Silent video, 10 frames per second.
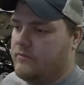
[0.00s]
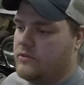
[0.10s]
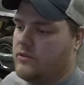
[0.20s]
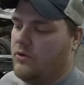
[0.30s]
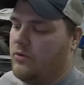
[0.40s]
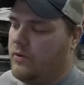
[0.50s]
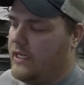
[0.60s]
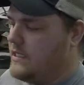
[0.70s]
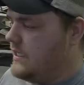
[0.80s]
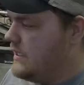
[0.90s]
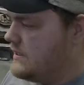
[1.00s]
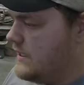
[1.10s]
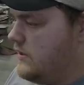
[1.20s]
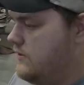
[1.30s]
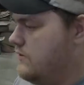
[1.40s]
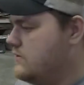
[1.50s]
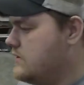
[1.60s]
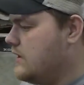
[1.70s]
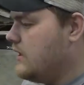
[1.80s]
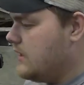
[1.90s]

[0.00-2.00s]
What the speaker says: So what I did is I used